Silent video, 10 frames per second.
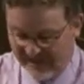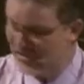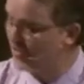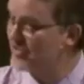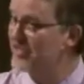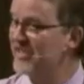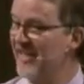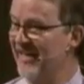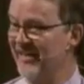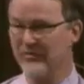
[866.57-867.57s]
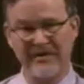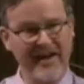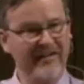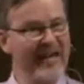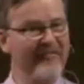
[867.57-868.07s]
in your seat
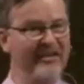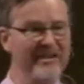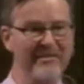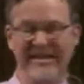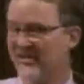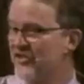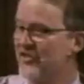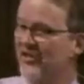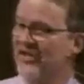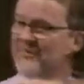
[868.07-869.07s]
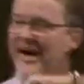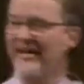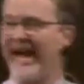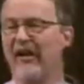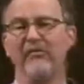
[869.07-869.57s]
without having to be concerned
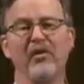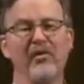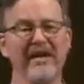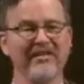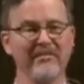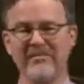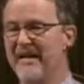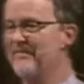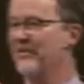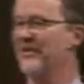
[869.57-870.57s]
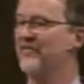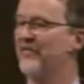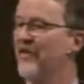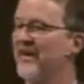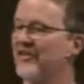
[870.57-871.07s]
about elbowing the people in
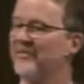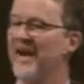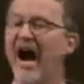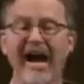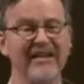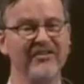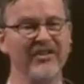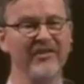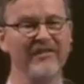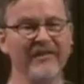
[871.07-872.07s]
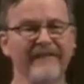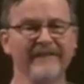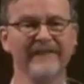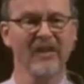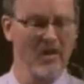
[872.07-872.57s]
front or behind you,
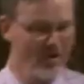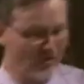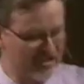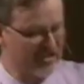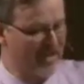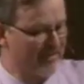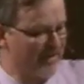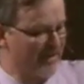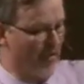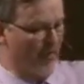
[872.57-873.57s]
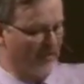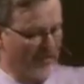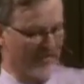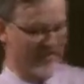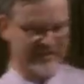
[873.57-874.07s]
or stepping
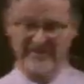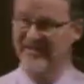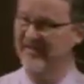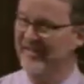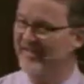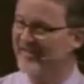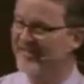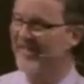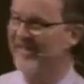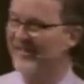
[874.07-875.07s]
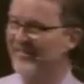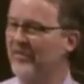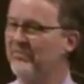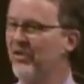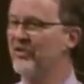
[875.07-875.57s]
over the seat of
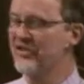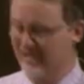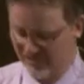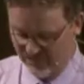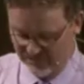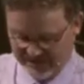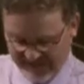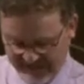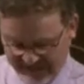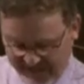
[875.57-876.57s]
the person who's sitting